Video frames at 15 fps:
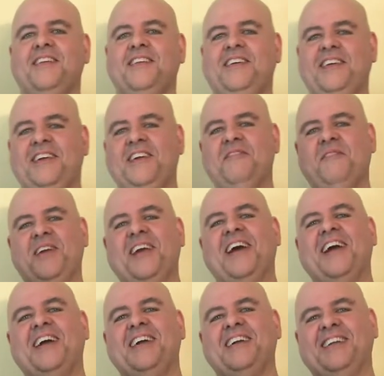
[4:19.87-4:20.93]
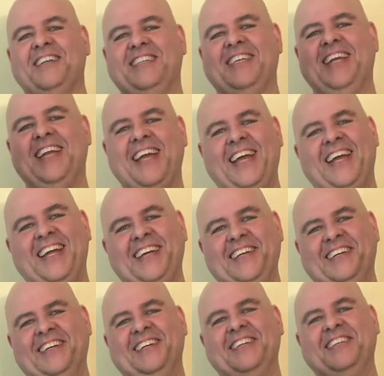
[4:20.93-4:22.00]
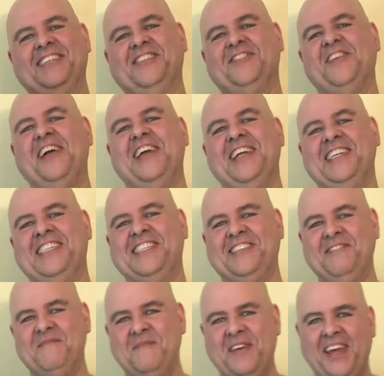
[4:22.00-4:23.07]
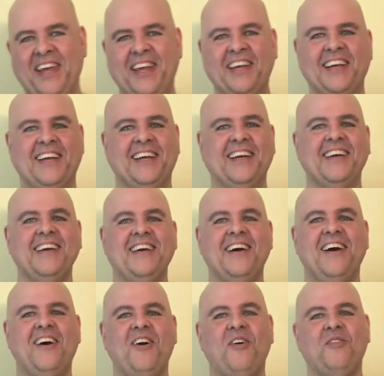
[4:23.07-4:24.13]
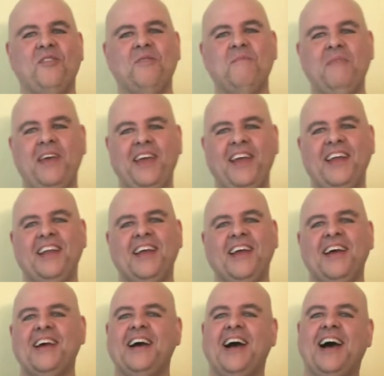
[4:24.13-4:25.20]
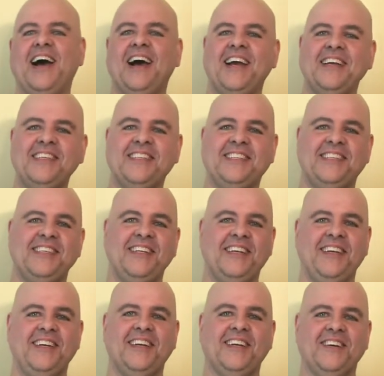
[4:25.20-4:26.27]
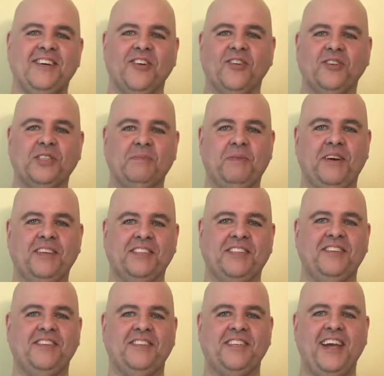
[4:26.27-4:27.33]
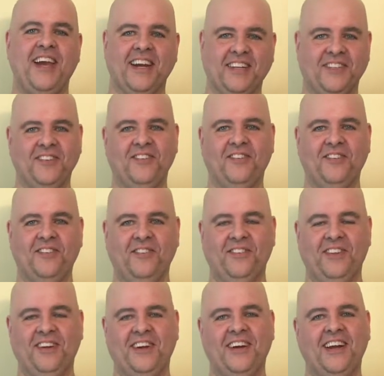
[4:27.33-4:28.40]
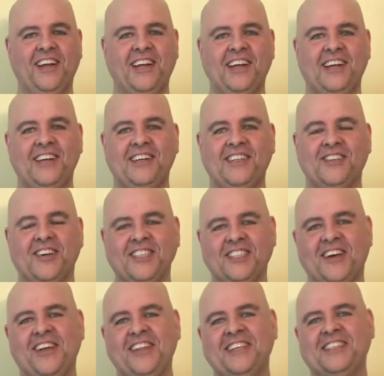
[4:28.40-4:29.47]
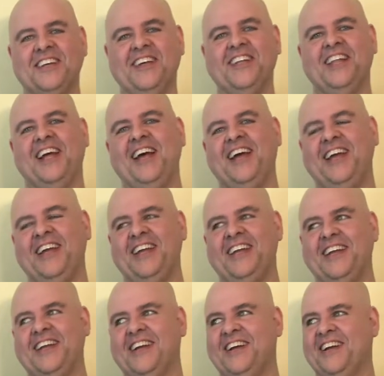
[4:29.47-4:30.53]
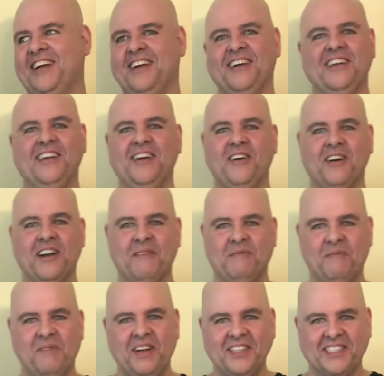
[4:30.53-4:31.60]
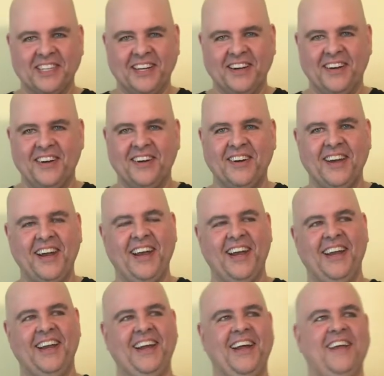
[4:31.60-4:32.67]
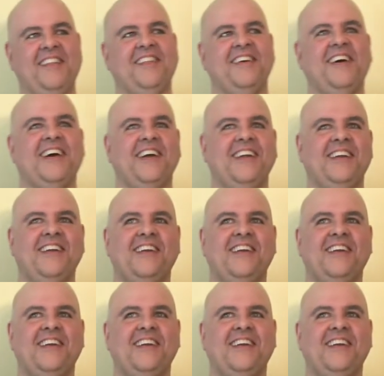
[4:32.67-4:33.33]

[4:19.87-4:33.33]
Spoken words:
Here we are today trying to make homemade high C Ghostbusters Ecto cooler. So I saw this online, a couple months ago, and I thought